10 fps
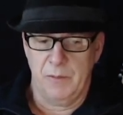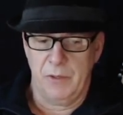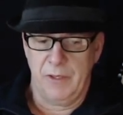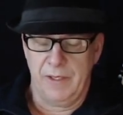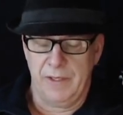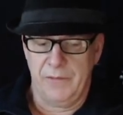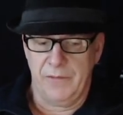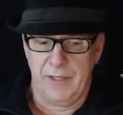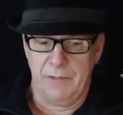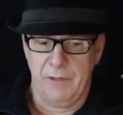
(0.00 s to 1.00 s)
I'm looking at it
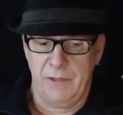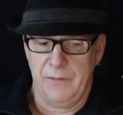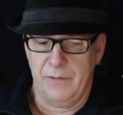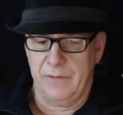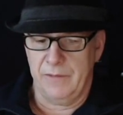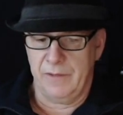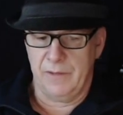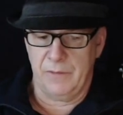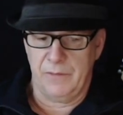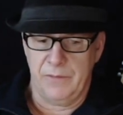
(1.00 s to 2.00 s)
sideways and you
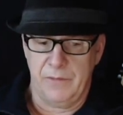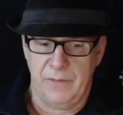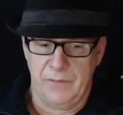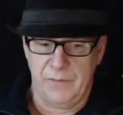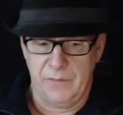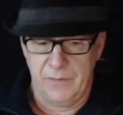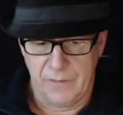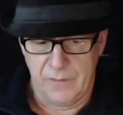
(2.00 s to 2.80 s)
know it's it's